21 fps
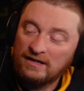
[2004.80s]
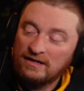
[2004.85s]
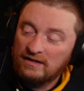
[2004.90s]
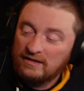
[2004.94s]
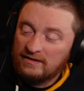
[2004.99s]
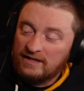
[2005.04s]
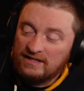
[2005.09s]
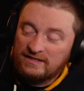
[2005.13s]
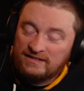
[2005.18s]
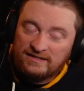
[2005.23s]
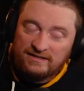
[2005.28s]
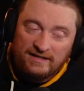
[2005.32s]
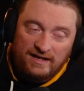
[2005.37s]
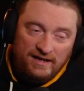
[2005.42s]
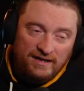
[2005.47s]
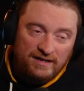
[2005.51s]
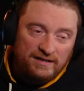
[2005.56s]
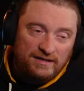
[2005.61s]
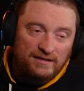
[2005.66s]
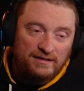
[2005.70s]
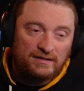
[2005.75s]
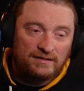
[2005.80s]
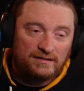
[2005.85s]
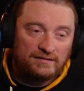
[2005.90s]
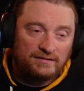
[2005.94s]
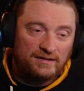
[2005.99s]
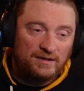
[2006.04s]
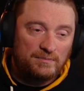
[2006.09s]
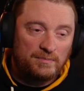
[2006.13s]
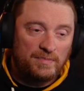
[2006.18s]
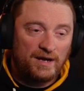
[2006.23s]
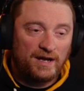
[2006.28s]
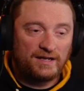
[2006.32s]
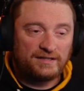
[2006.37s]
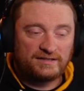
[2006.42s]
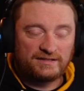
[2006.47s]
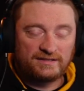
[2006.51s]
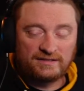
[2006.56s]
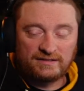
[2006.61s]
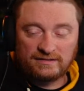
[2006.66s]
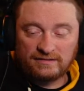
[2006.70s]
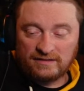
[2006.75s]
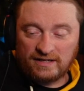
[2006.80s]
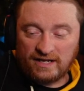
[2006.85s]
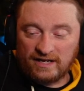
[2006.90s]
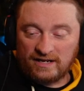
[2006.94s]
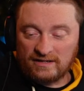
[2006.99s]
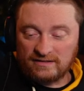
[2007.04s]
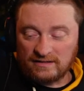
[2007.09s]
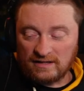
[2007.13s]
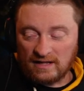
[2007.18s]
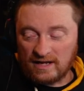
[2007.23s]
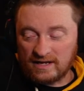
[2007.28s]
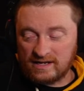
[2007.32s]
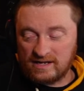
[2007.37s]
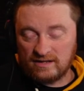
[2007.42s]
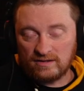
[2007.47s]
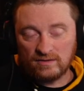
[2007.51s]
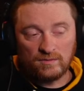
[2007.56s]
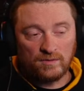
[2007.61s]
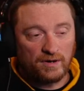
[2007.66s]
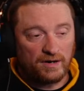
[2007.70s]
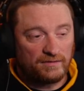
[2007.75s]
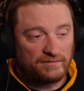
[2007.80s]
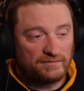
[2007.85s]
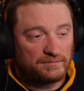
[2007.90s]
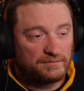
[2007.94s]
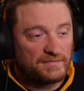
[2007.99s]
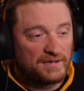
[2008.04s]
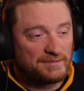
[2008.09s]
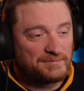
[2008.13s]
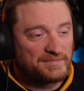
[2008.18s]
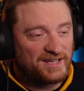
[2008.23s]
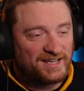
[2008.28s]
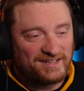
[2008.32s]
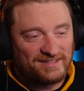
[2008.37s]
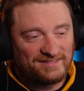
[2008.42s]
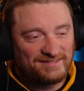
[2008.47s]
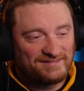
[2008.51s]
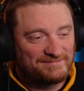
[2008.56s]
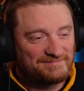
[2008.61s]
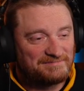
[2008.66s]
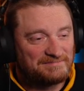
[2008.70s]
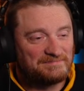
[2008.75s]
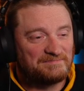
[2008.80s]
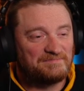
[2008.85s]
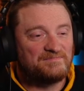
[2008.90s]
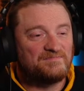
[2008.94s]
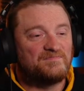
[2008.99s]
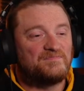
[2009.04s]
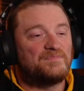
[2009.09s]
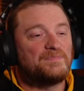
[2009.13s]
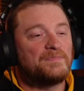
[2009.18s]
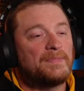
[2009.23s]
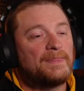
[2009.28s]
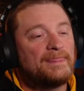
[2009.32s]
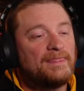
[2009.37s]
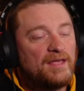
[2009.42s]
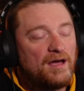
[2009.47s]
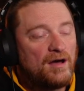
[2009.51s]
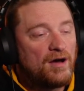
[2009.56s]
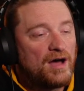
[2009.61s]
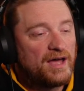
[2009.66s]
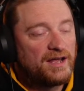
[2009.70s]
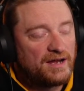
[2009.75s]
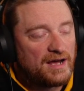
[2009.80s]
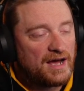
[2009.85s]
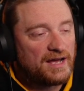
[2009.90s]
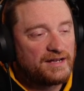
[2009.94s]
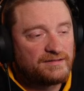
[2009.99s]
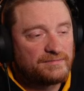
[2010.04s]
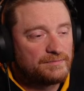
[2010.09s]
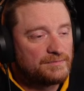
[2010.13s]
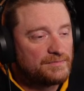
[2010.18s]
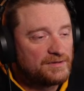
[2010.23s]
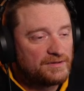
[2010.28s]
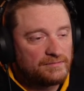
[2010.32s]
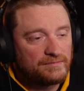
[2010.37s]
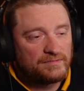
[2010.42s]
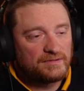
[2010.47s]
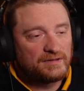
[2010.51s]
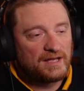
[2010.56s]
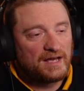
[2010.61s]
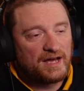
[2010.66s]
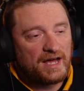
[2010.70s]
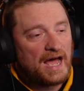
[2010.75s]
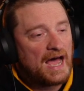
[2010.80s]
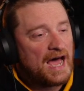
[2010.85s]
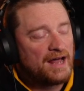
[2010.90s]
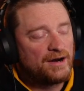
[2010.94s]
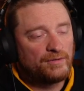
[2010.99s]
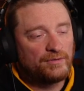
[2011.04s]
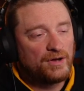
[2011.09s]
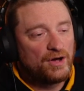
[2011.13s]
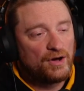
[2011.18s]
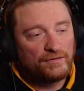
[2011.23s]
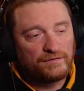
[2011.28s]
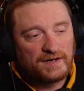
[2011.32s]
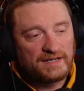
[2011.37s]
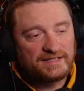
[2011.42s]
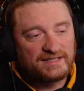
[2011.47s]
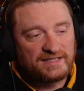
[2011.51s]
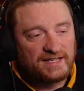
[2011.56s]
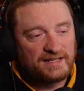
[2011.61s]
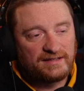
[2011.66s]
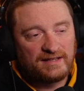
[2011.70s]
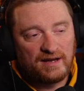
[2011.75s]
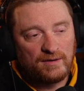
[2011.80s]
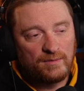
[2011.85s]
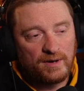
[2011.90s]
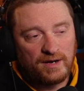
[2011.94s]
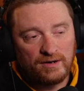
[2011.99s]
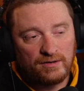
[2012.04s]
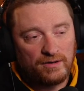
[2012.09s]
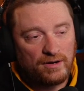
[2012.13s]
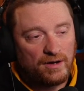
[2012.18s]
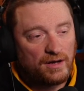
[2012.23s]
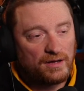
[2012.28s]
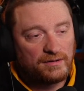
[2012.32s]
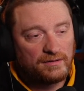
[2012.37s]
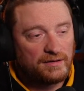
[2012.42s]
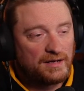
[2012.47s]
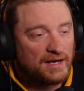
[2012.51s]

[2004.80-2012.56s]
They stink. They're busts. He doesn't like either one of them. I'm kidding. No, I don't know if I see it that way or not.